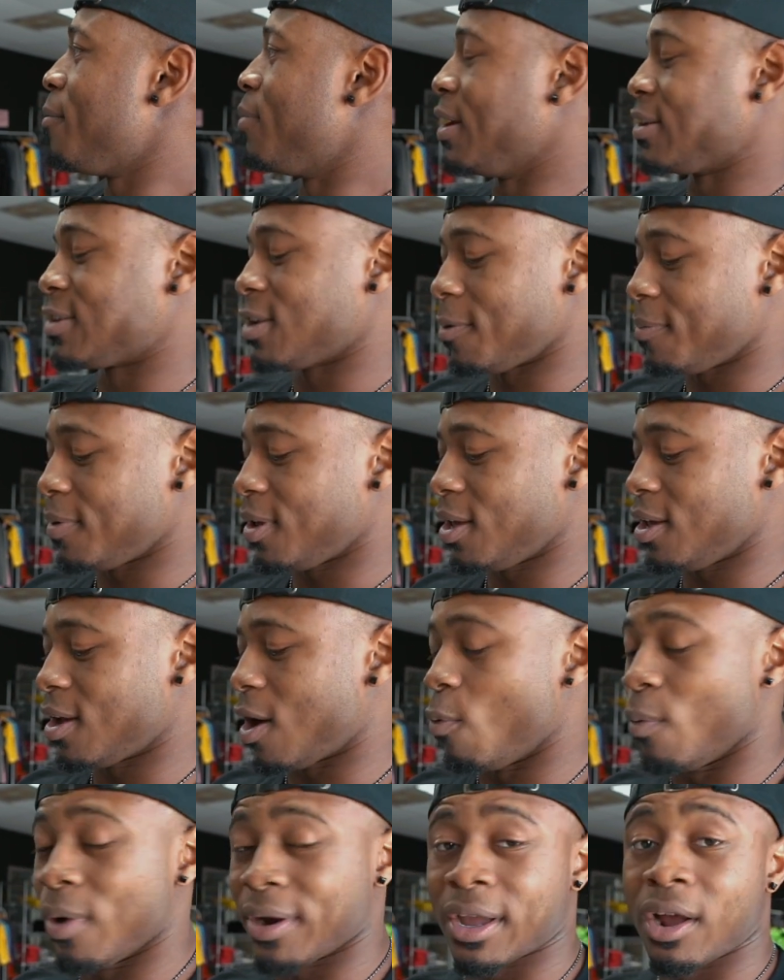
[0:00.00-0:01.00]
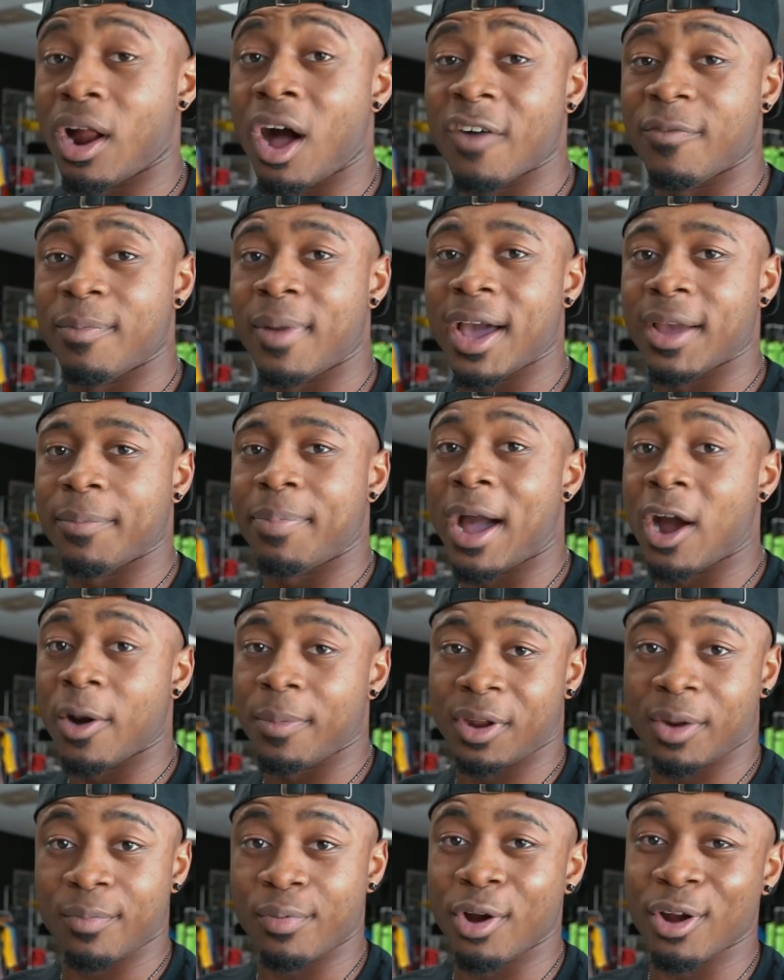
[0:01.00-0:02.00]
but it's going to be a workout off my
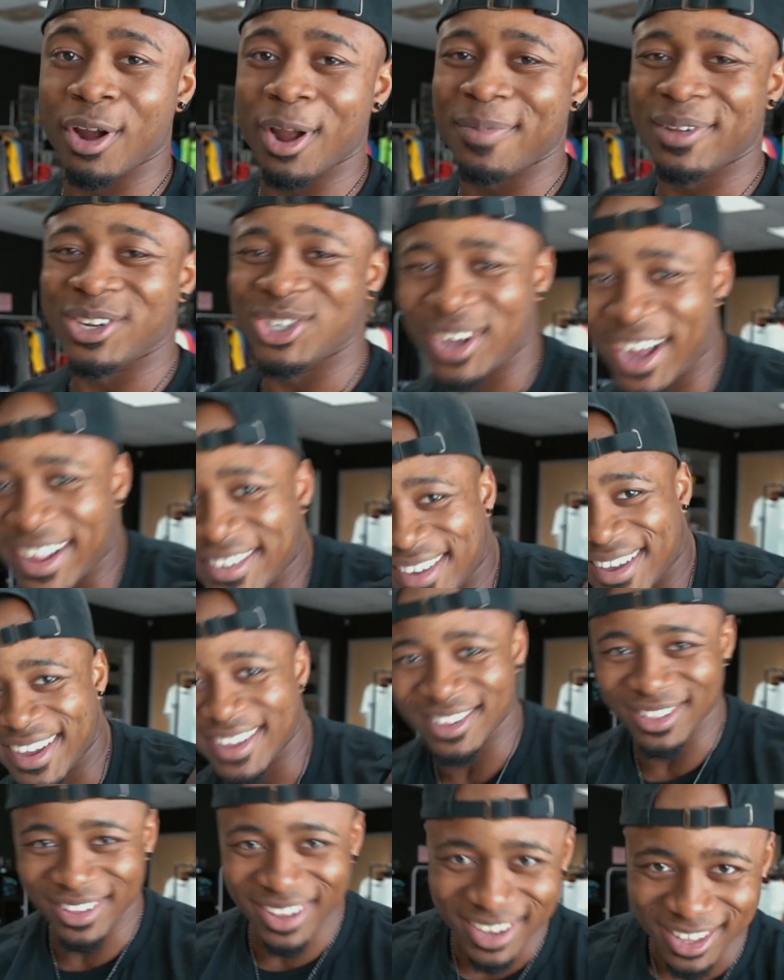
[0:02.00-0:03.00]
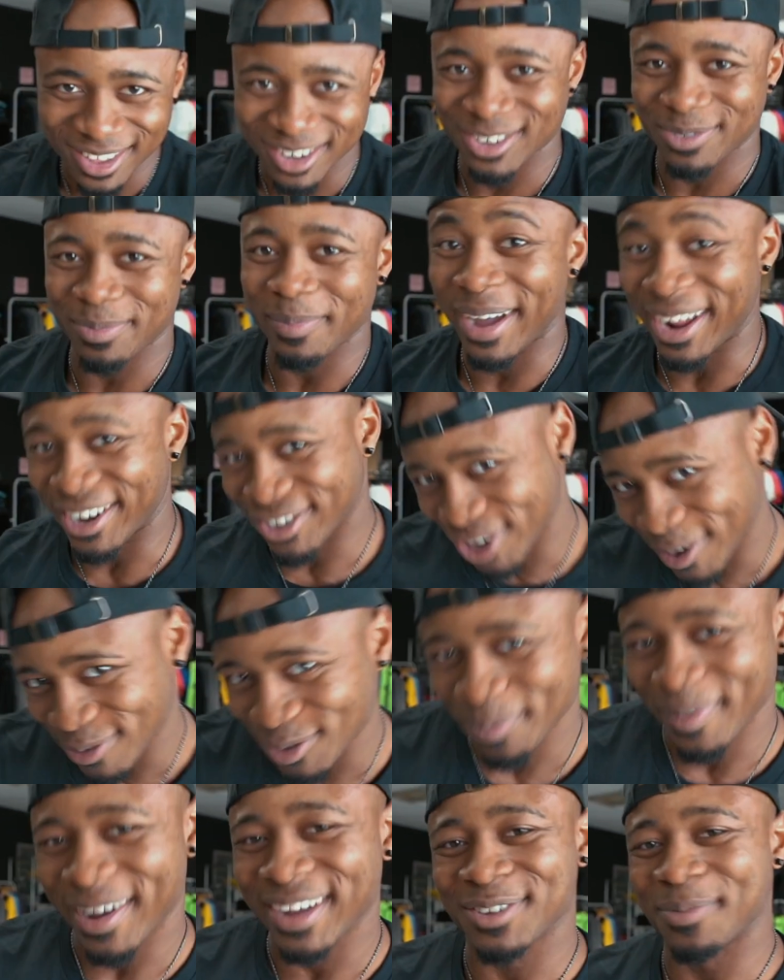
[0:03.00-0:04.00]
powerbuilding program that you guys can hit the link in my
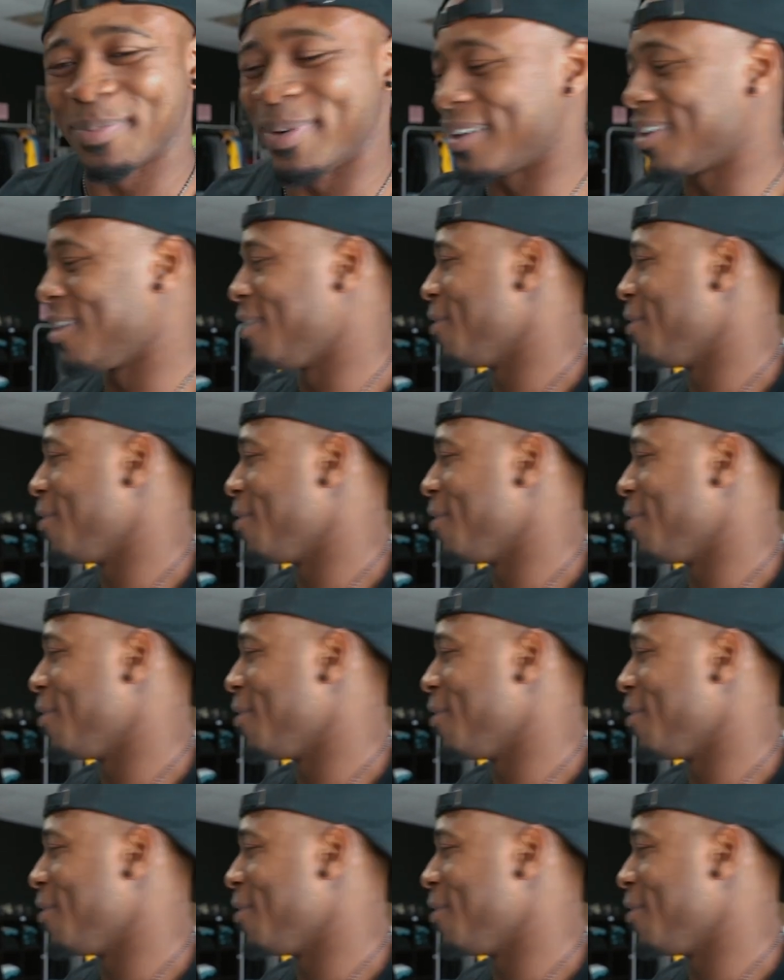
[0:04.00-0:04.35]
description box to pick